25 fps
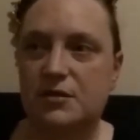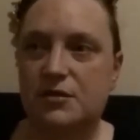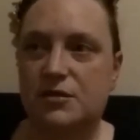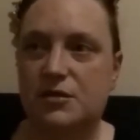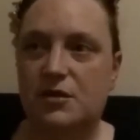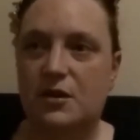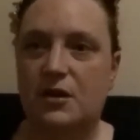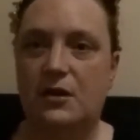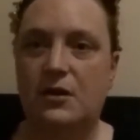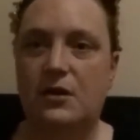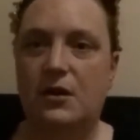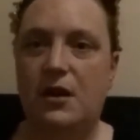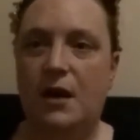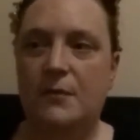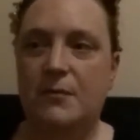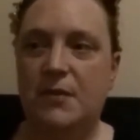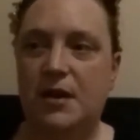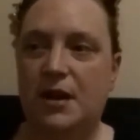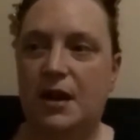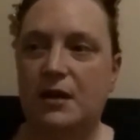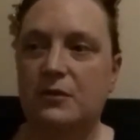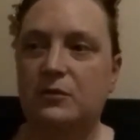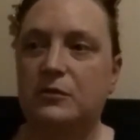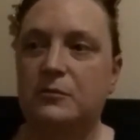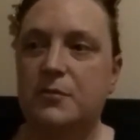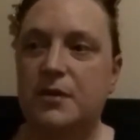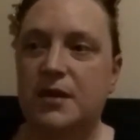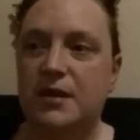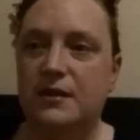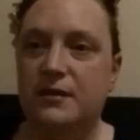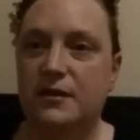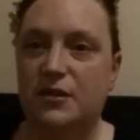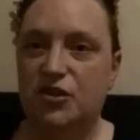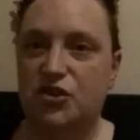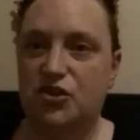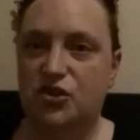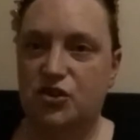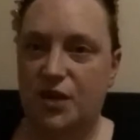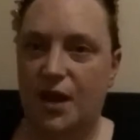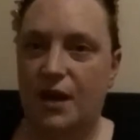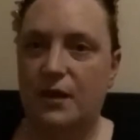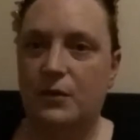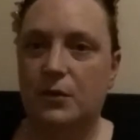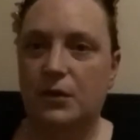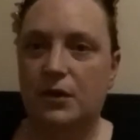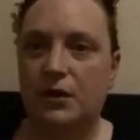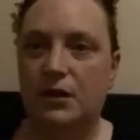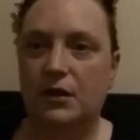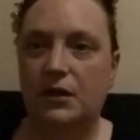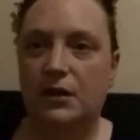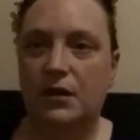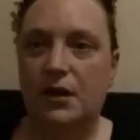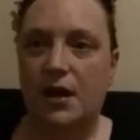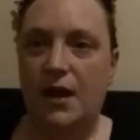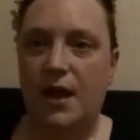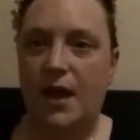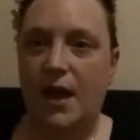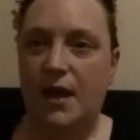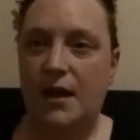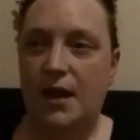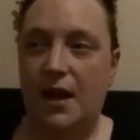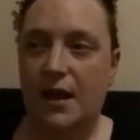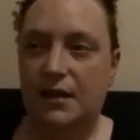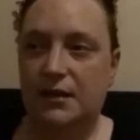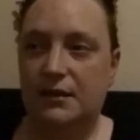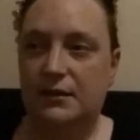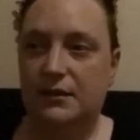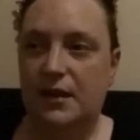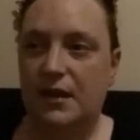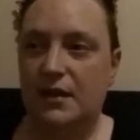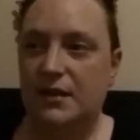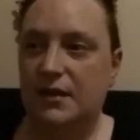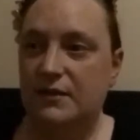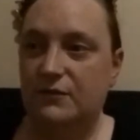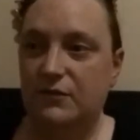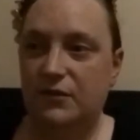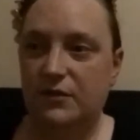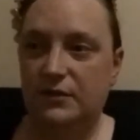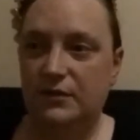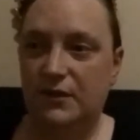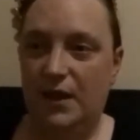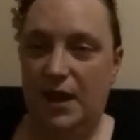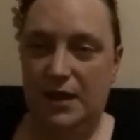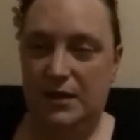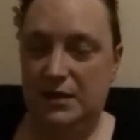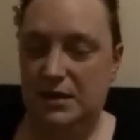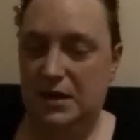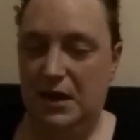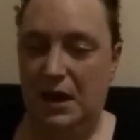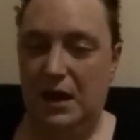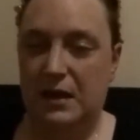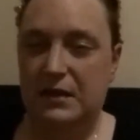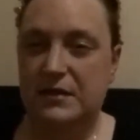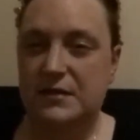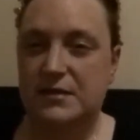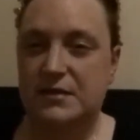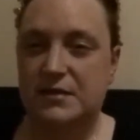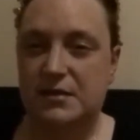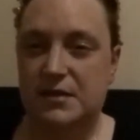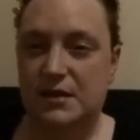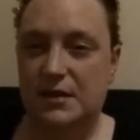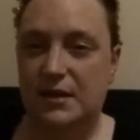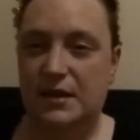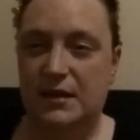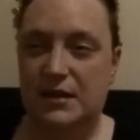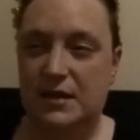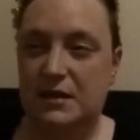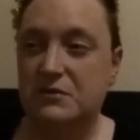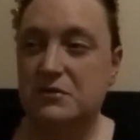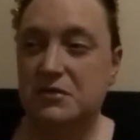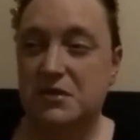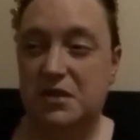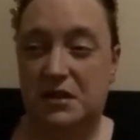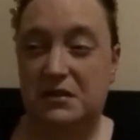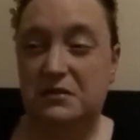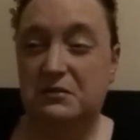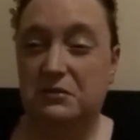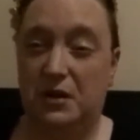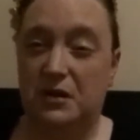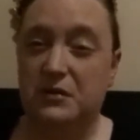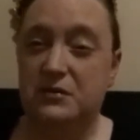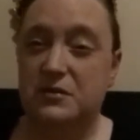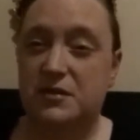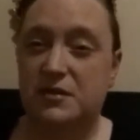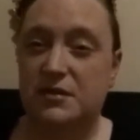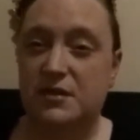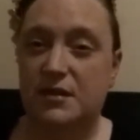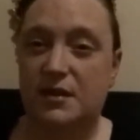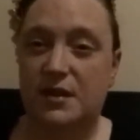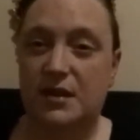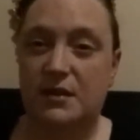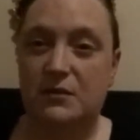So, I mean, I would be in the shower, and I could see, he was like gross.